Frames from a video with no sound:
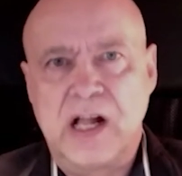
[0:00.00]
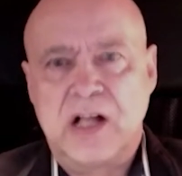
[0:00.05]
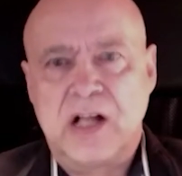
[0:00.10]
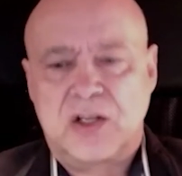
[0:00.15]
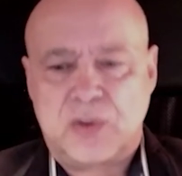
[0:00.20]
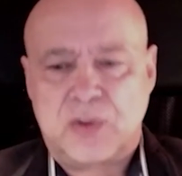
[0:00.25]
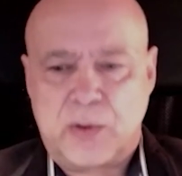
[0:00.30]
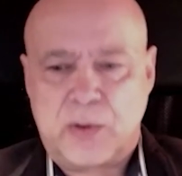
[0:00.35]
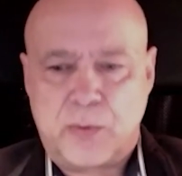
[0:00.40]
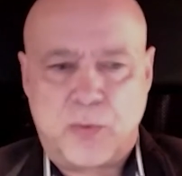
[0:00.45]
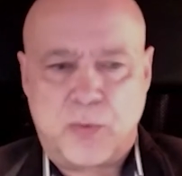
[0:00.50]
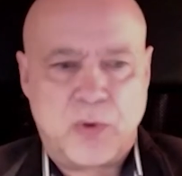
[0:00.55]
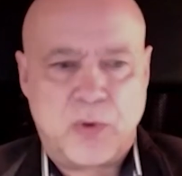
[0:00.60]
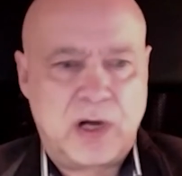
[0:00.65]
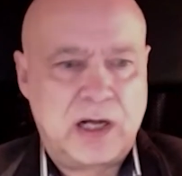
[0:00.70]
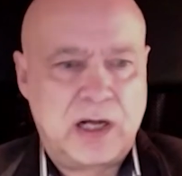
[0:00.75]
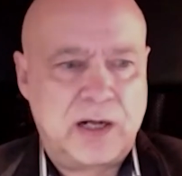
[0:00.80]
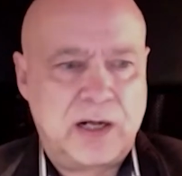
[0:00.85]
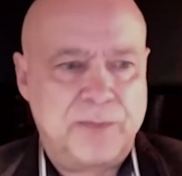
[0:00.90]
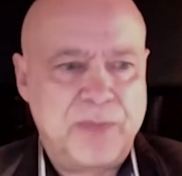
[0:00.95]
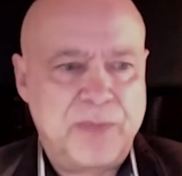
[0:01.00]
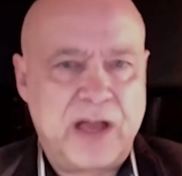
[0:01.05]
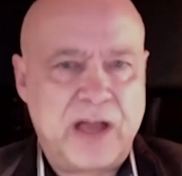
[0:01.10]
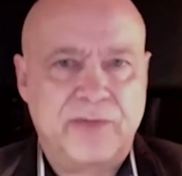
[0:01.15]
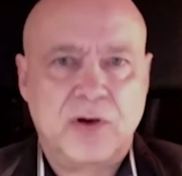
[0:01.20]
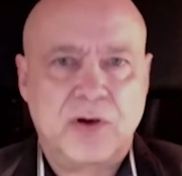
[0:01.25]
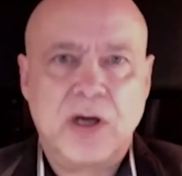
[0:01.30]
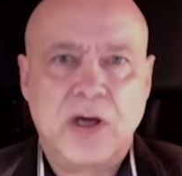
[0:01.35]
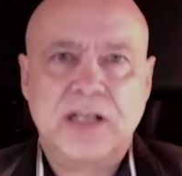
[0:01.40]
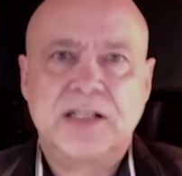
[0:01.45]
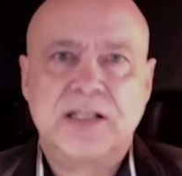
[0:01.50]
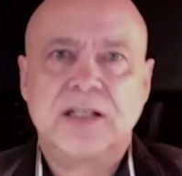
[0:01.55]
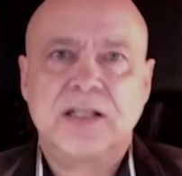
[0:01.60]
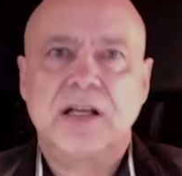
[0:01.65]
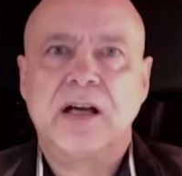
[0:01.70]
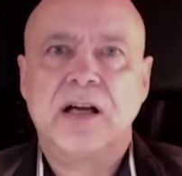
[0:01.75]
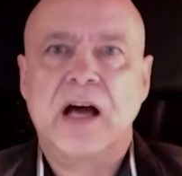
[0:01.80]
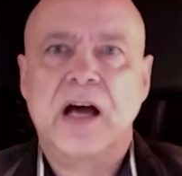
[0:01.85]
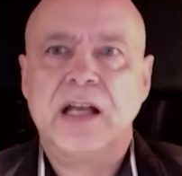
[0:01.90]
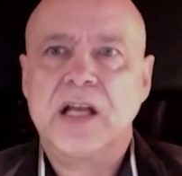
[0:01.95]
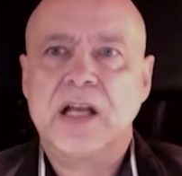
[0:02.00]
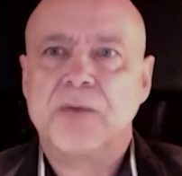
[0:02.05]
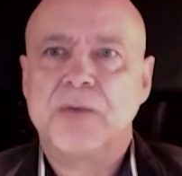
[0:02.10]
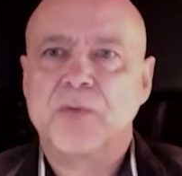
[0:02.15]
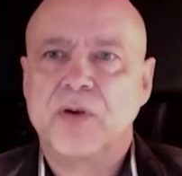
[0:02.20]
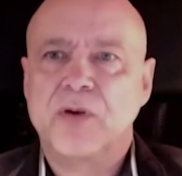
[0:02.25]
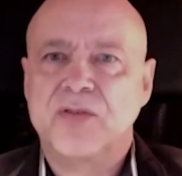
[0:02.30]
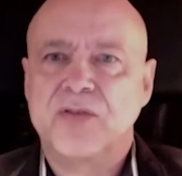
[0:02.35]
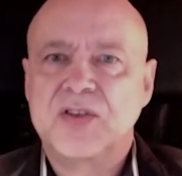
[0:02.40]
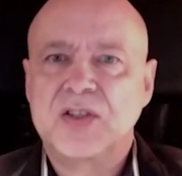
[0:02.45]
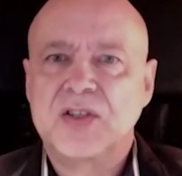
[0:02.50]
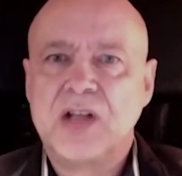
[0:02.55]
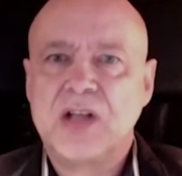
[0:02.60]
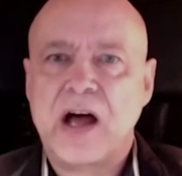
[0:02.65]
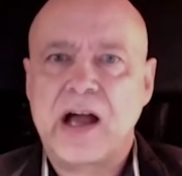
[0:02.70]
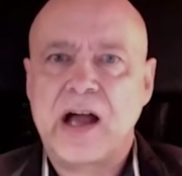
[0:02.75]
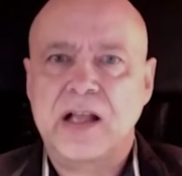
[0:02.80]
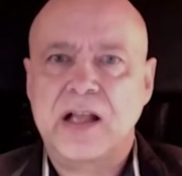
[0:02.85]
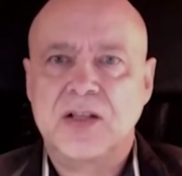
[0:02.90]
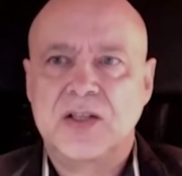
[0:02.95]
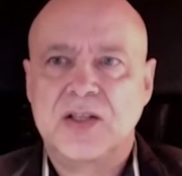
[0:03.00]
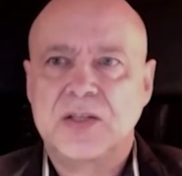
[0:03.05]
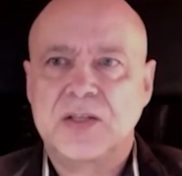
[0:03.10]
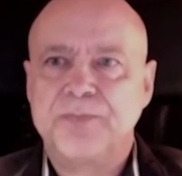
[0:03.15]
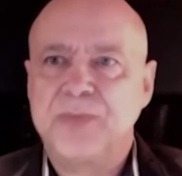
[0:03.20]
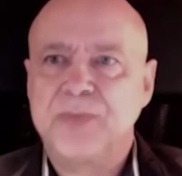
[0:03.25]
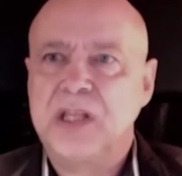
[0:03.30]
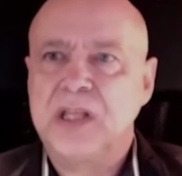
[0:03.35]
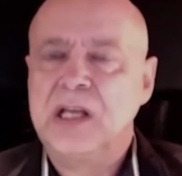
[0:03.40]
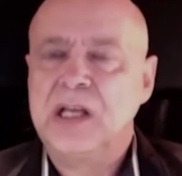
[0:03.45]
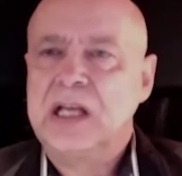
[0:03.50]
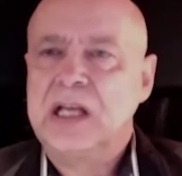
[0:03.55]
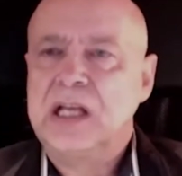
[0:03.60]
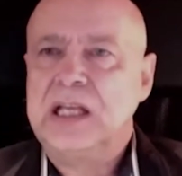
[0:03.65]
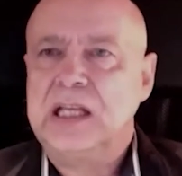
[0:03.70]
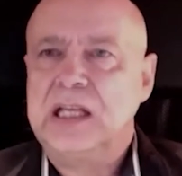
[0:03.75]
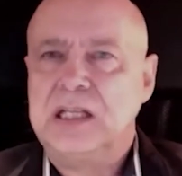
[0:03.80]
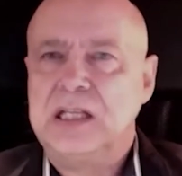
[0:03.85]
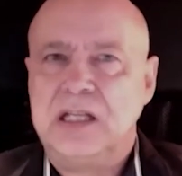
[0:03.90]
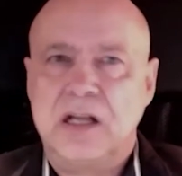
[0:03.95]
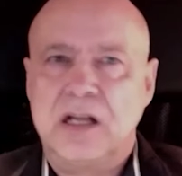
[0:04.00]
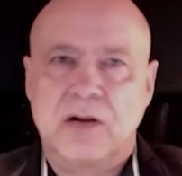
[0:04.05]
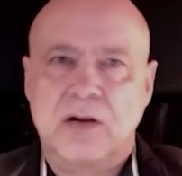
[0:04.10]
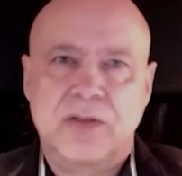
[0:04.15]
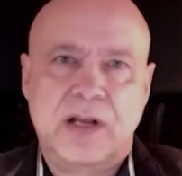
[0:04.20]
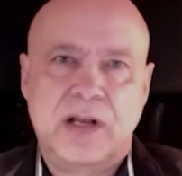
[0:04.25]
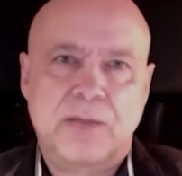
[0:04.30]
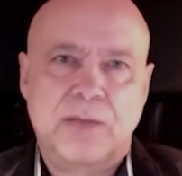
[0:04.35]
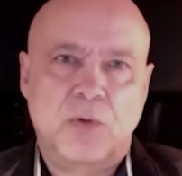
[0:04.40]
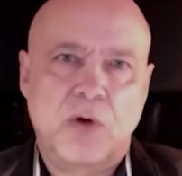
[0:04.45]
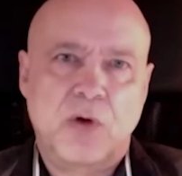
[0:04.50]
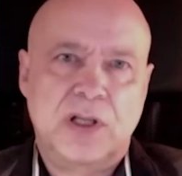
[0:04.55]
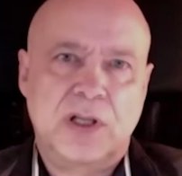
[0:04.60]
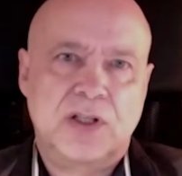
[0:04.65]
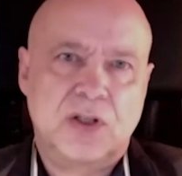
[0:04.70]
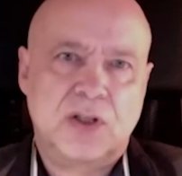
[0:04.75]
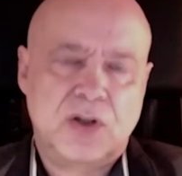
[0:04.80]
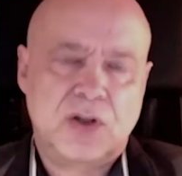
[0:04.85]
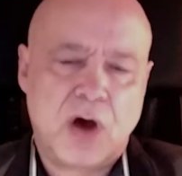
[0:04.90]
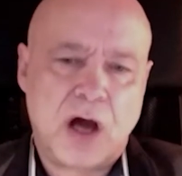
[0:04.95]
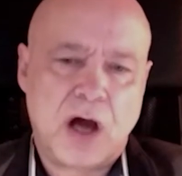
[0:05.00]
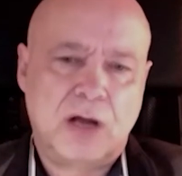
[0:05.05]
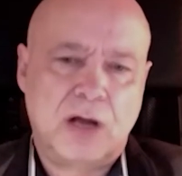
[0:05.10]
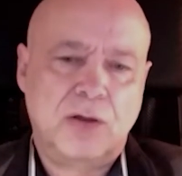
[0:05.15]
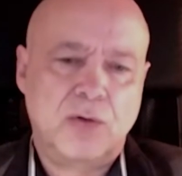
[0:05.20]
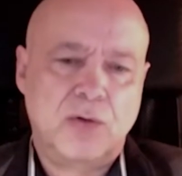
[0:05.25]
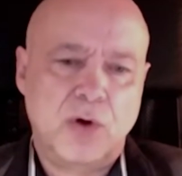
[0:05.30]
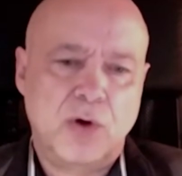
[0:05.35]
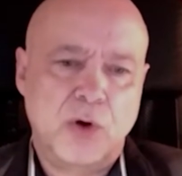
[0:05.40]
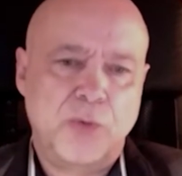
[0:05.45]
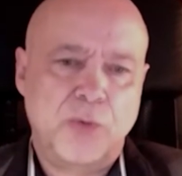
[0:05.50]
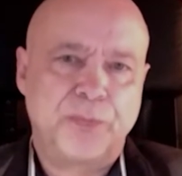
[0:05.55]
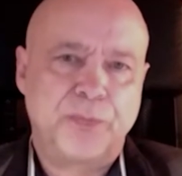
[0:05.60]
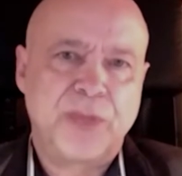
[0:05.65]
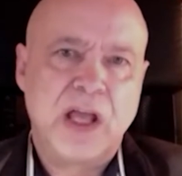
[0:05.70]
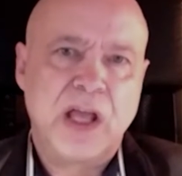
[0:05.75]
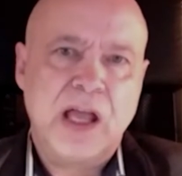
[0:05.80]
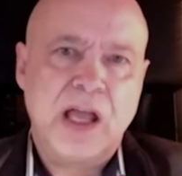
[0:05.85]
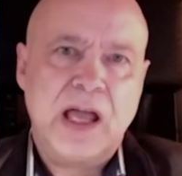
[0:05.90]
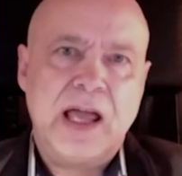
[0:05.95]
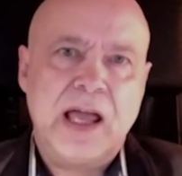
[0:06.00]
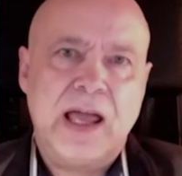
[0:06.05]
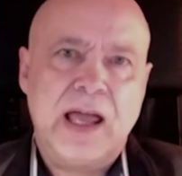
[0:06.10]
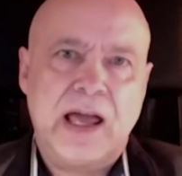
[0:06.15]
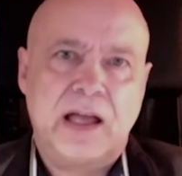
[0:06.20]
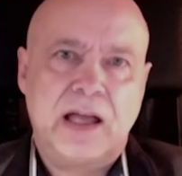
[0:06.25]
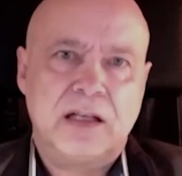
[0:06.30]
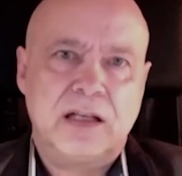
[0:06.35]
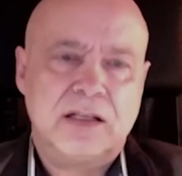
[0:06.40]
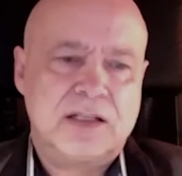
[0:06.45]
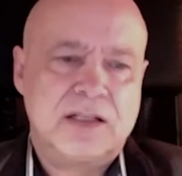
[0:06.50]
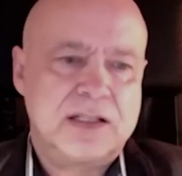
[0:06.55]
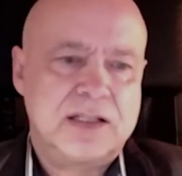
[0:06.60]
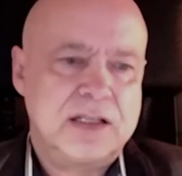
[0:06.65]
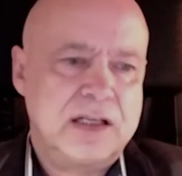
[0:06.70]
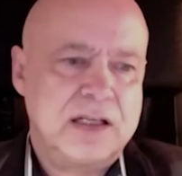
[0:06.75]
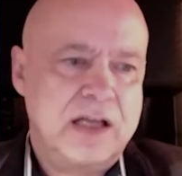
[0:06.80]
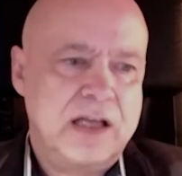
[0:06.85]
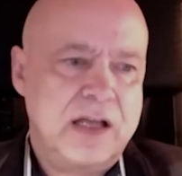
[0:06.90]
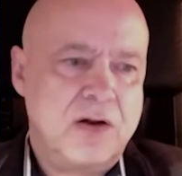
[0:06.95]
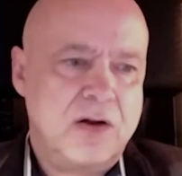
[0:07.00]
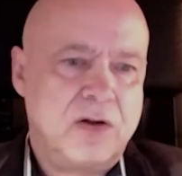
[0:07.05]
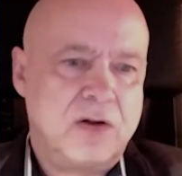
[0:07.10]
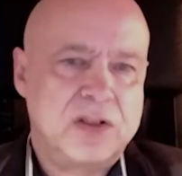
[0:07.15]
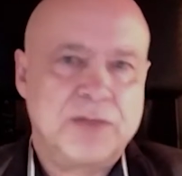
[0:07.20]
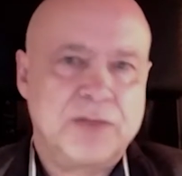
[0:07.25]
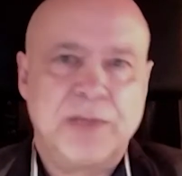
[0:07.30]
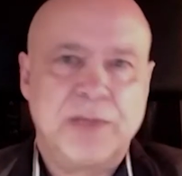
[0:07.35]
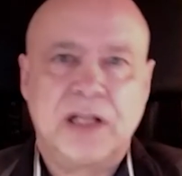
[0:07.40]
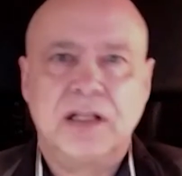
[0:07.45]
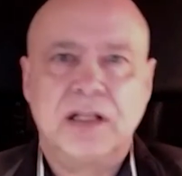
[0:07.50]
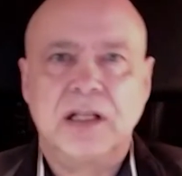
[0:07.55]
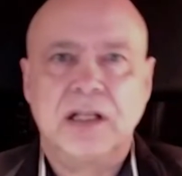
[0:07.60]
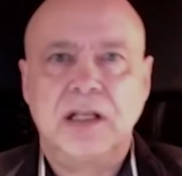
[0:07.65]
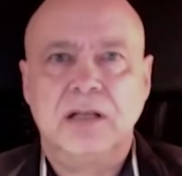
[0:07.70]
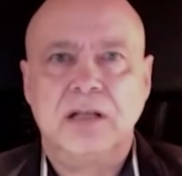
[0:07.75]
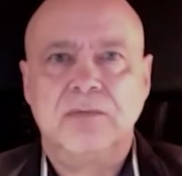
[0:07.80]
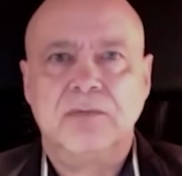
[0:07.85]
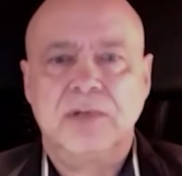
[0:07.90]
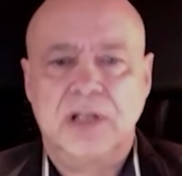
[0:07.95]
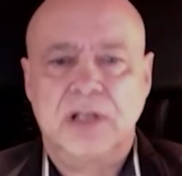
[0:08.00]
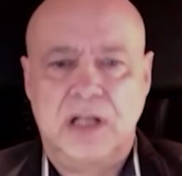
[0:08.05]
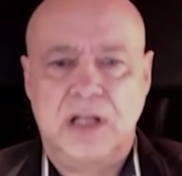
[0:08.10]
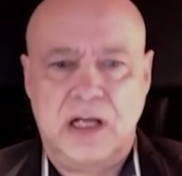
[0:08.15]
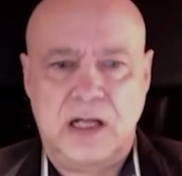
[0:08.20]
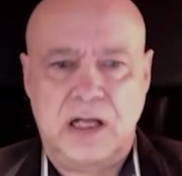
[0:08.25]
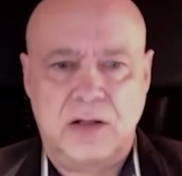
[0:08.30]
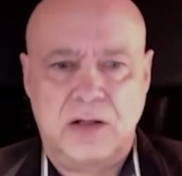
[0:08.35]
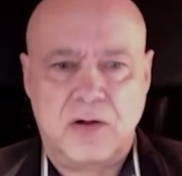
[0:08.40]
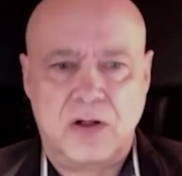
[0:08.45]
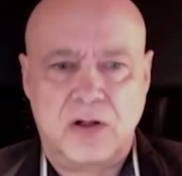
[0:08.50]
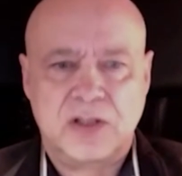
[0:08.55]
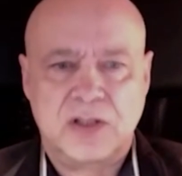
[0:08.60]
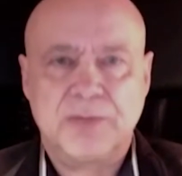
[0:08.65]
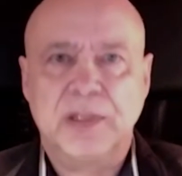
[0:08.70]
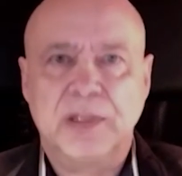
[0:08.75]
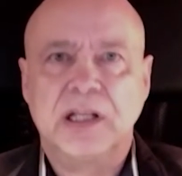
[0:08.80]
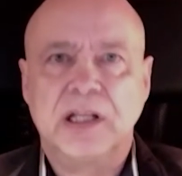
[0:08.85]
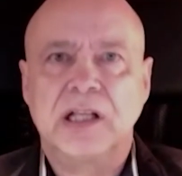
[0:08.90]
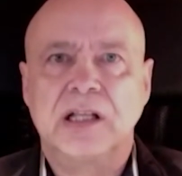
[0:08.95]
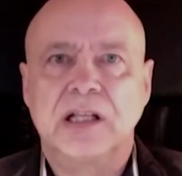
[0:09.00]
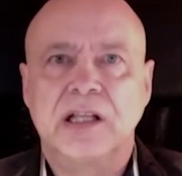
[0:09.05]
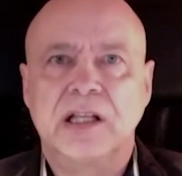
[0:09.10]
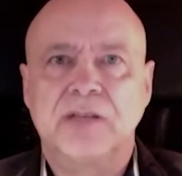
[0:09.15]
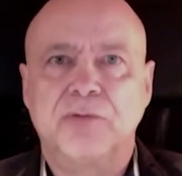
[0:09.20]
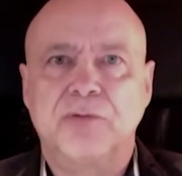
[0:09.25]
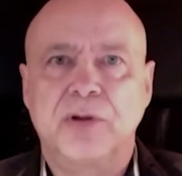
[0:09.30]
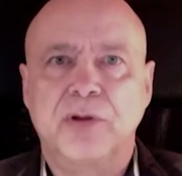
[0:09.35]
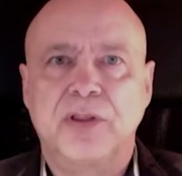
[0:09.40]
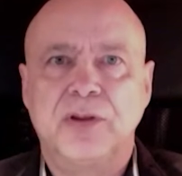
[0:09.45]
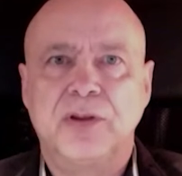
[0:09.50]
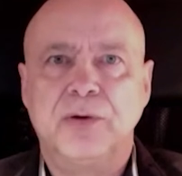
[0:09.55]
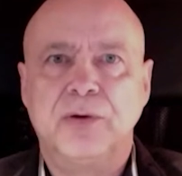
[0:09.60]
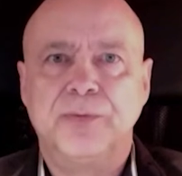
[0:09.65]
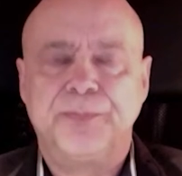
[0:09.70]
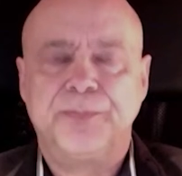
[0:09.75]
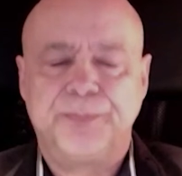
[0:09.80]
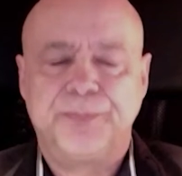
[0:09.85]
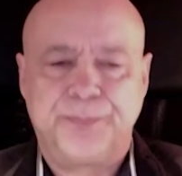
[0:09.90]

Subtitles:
So I've got a number of slides in here that I'm going to talk through and ultimately leave with you,